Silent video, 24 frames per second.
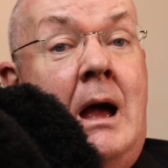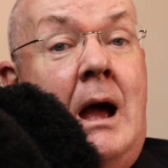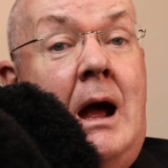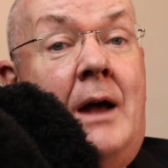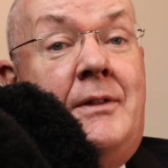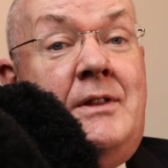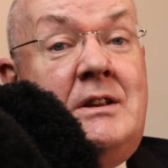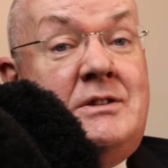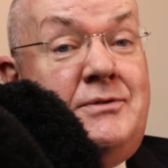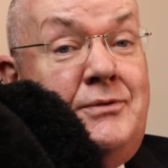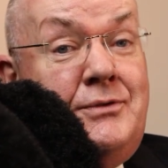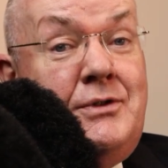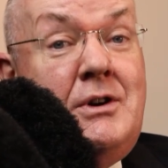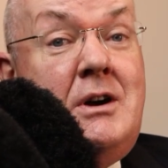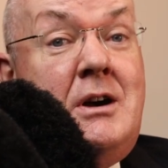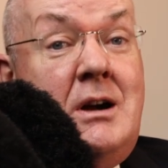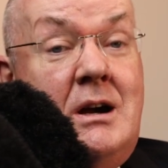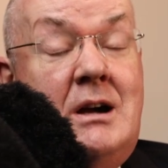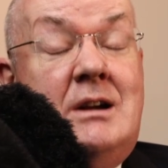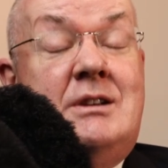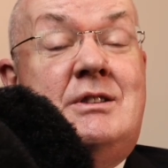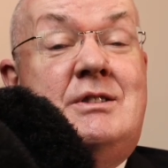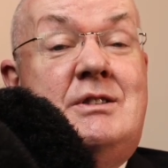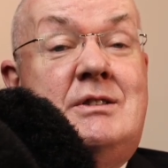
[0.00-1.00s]
and this
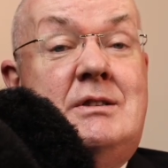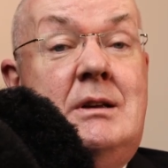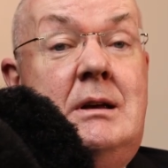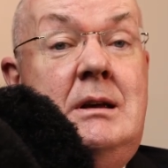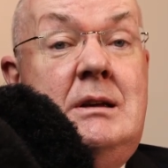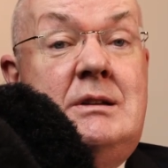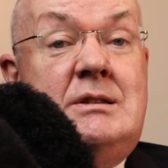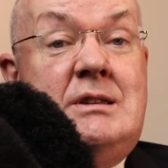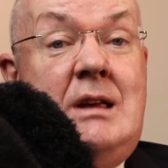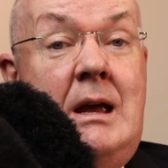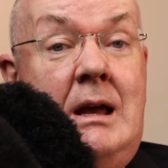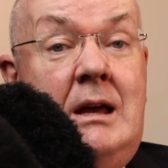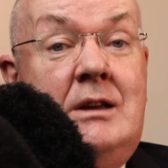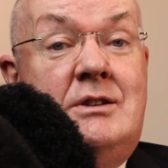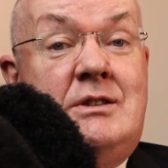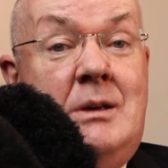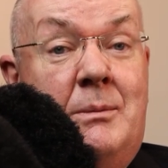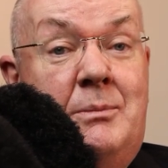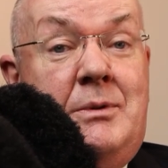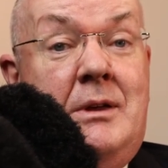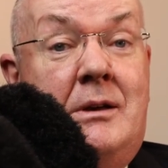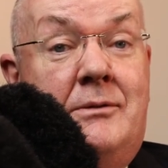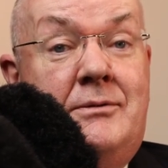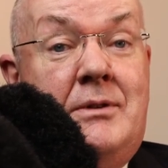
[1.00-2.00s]
verse is saying
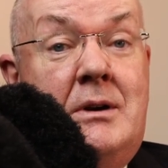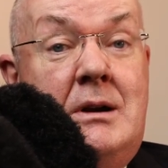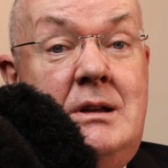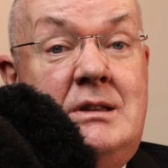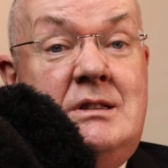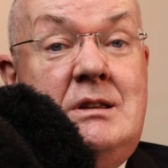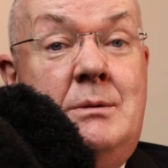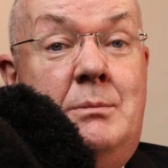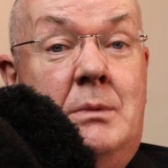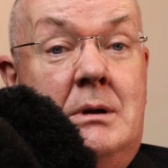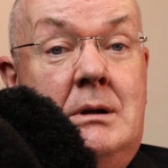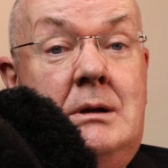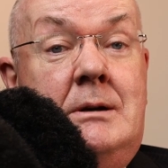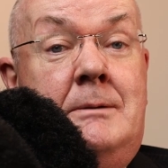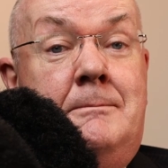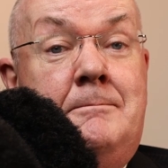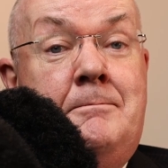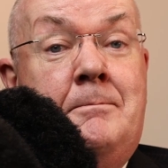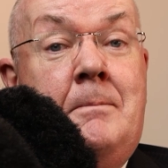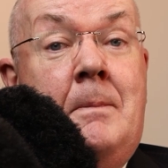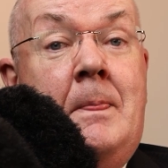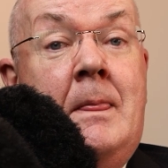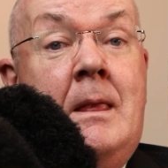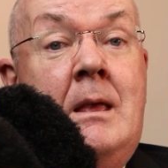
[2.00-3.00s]
something very similar
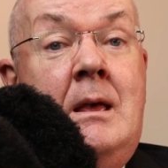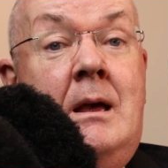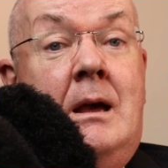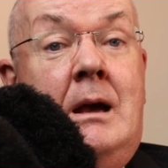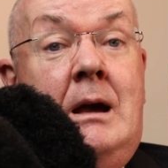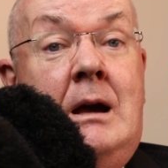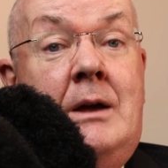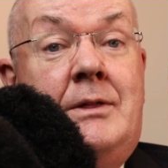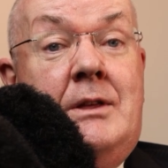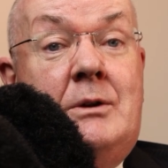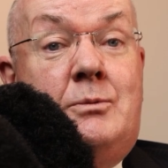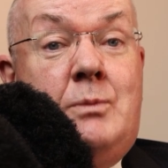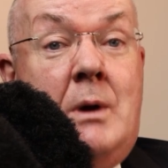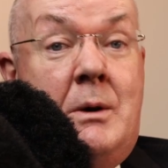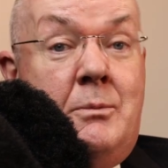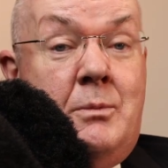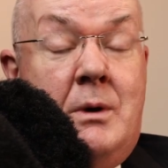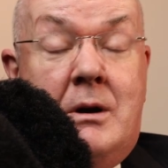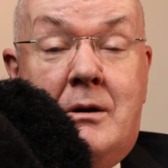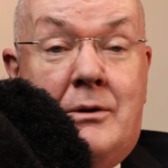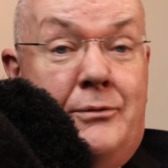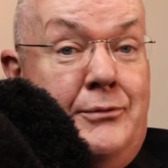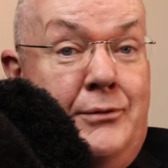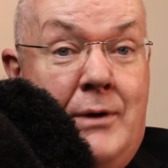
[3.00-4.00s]
uh, that when
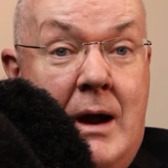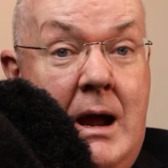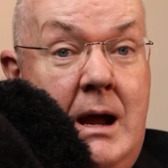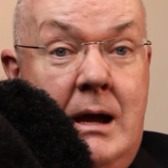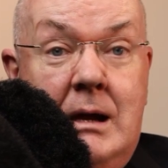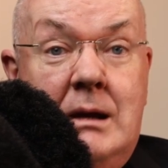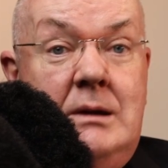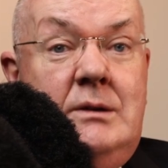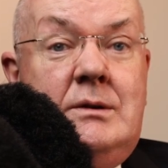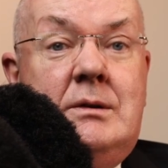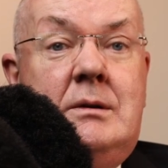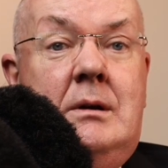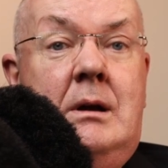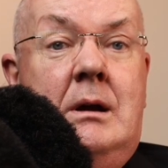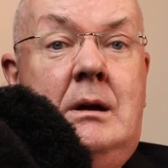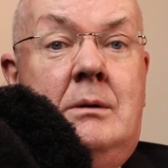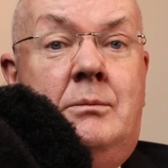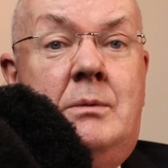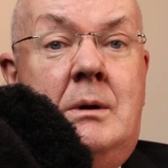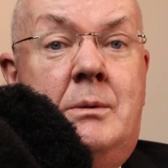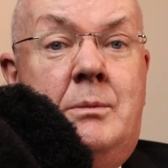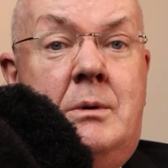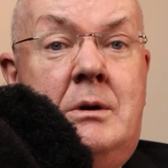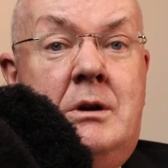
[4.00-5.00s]
we're afraid
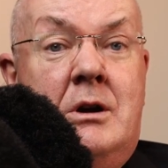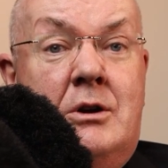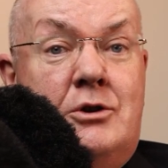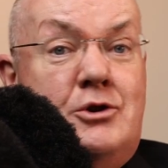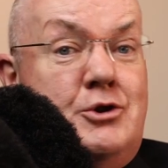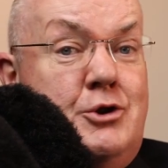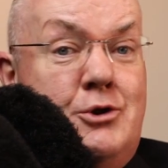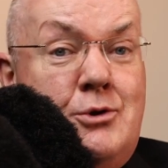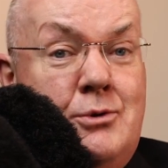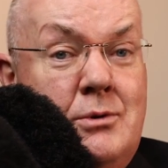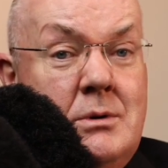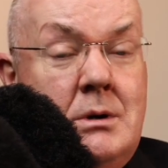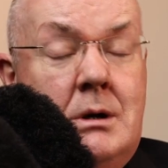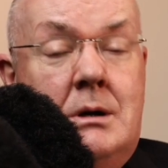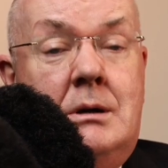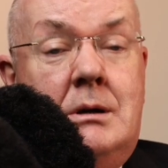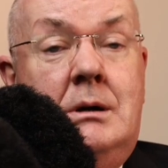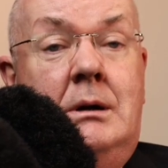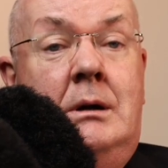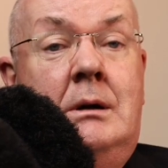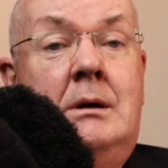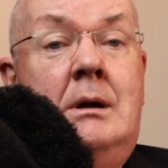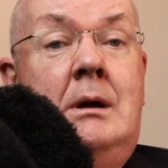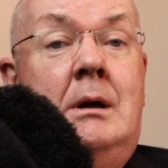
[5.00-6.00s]
and when we're not
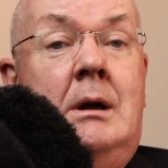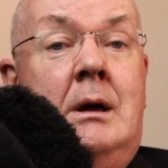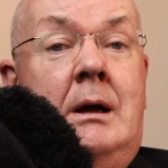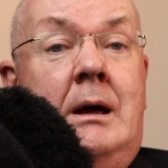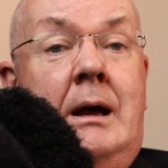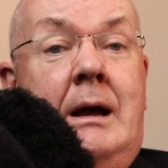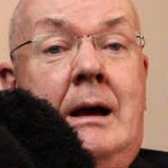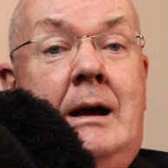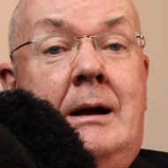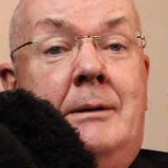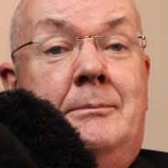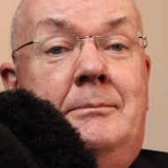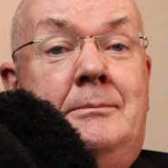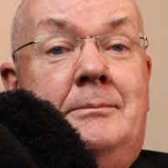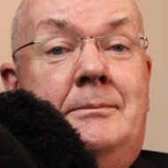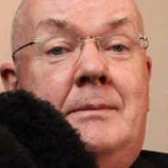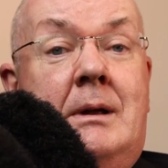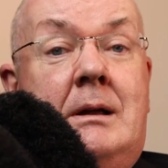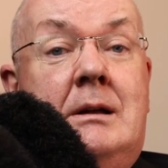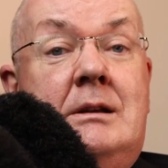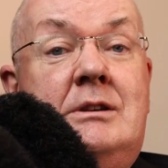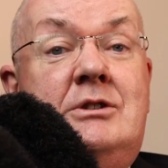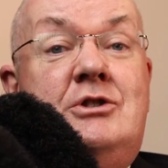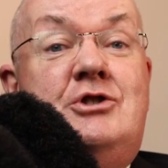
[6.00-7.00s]
sure um,
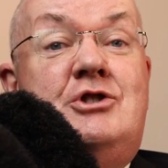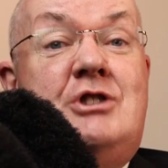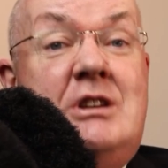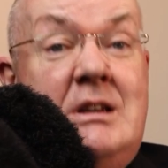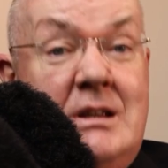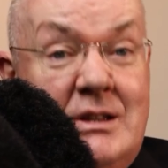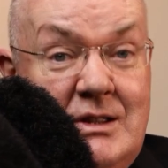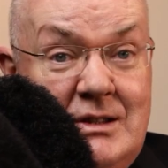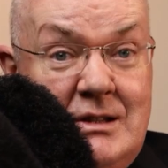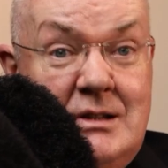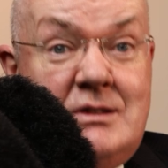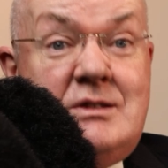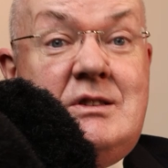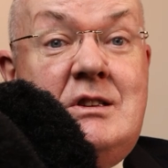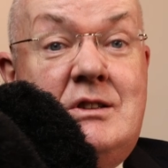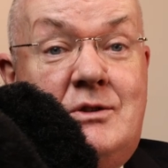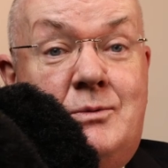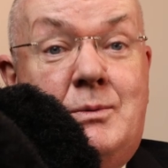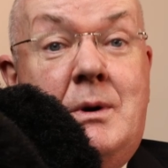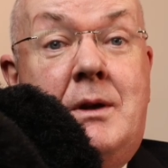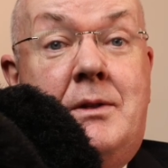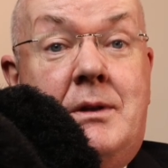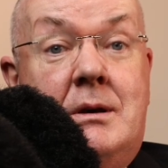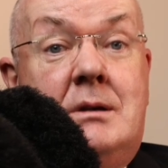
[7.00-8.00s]
Jesus is
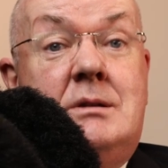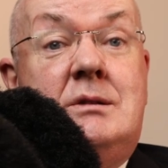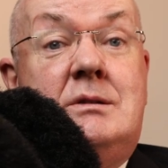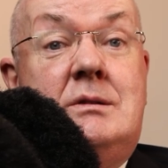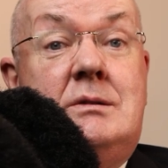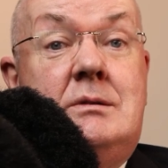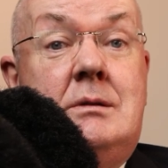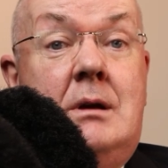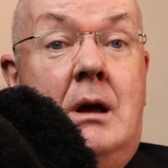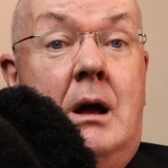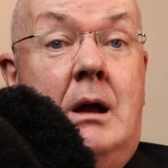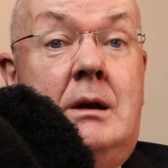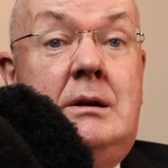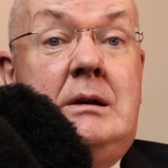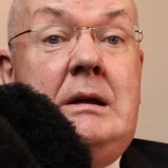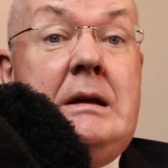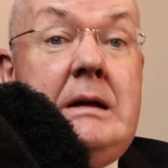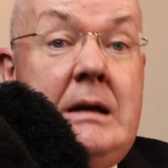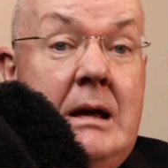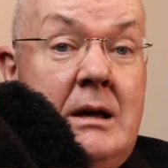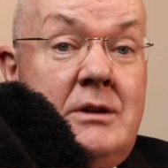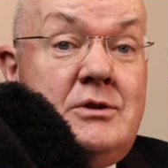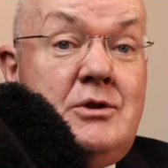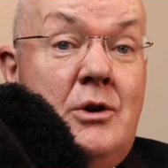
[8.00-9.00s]
with us, and he
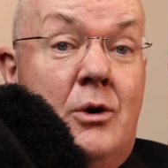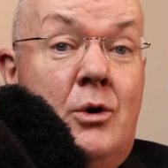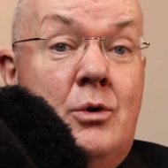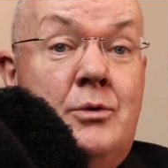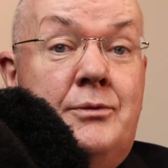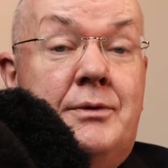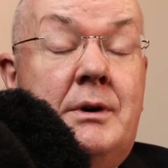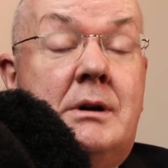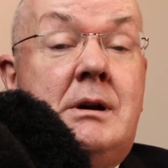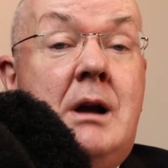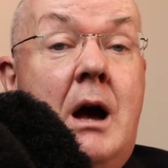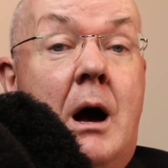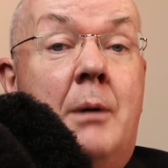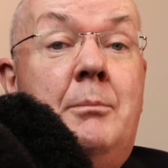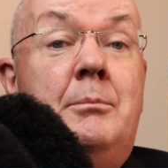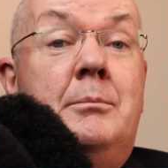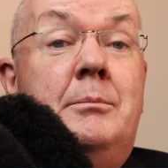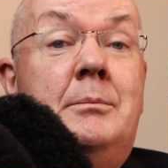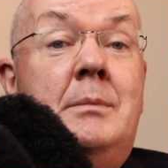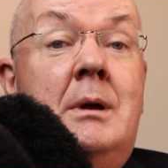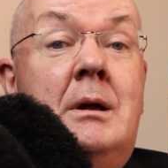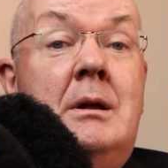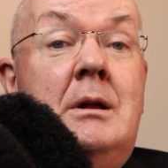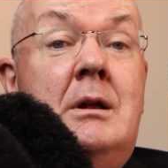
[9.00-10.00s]
has
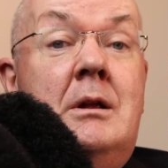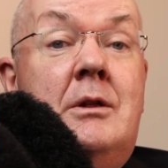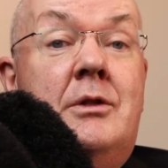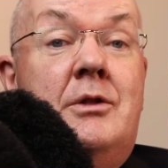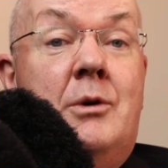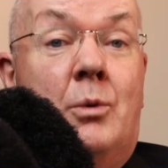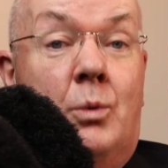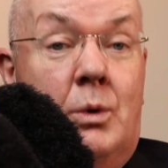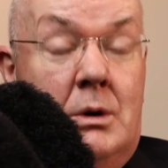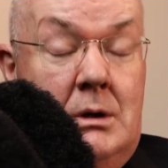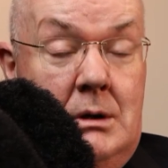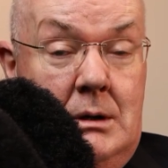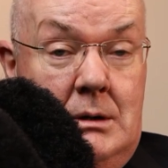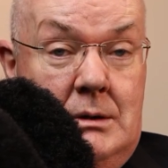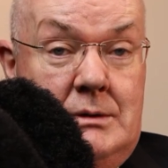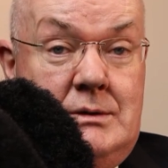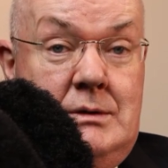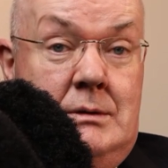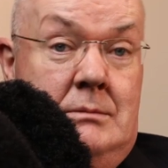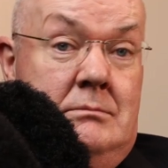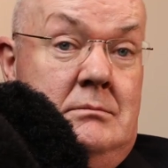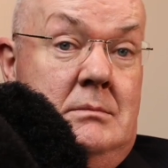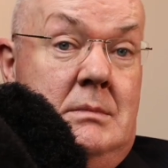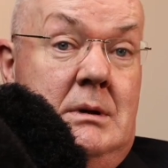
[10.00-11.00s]
overcome the world.
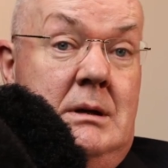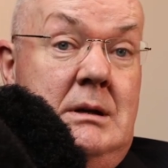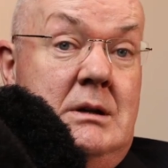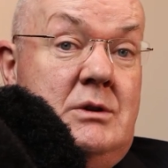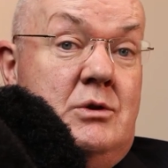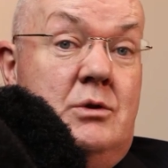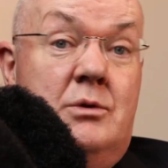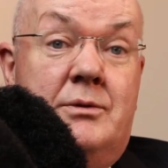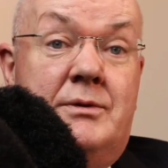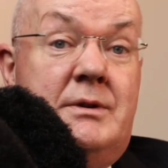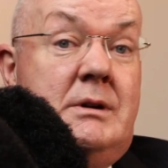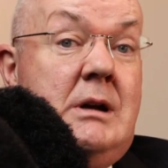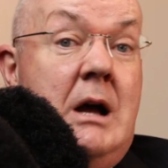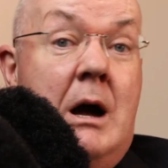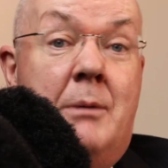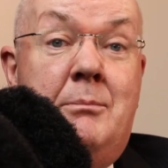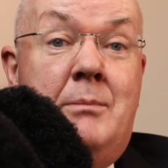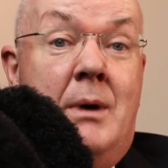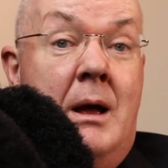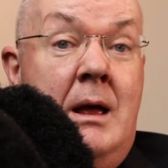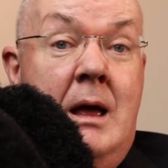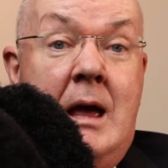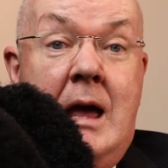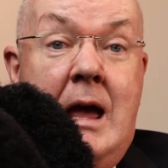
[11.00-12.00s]
He has
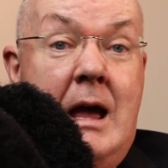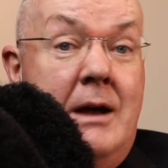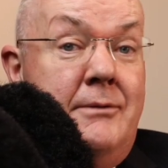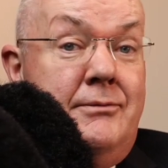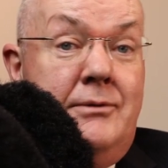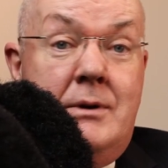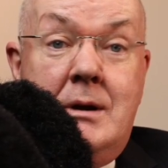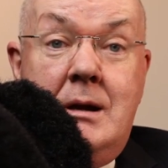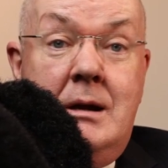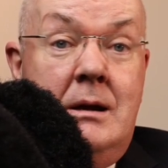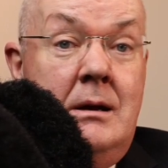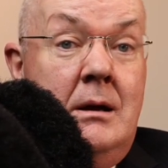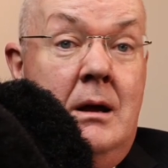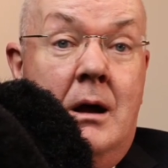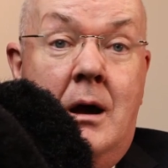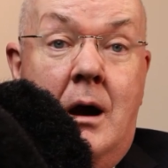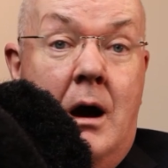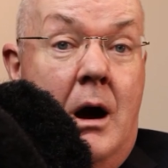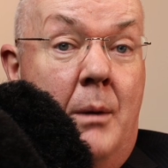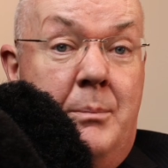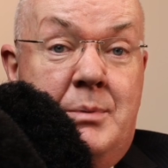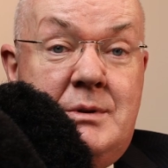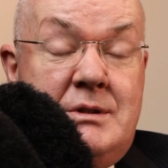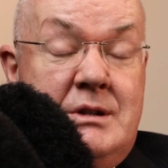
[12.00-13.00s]
overcome every
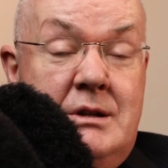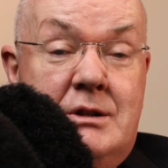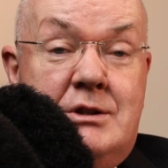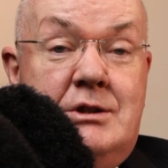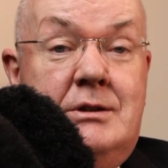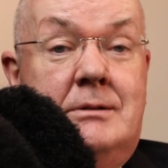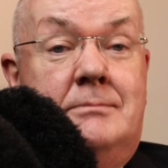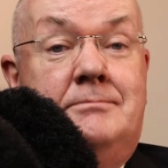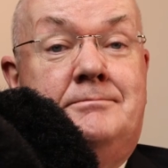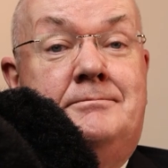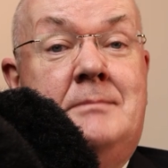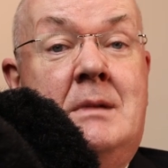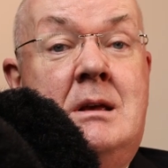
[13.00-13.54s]
opposition.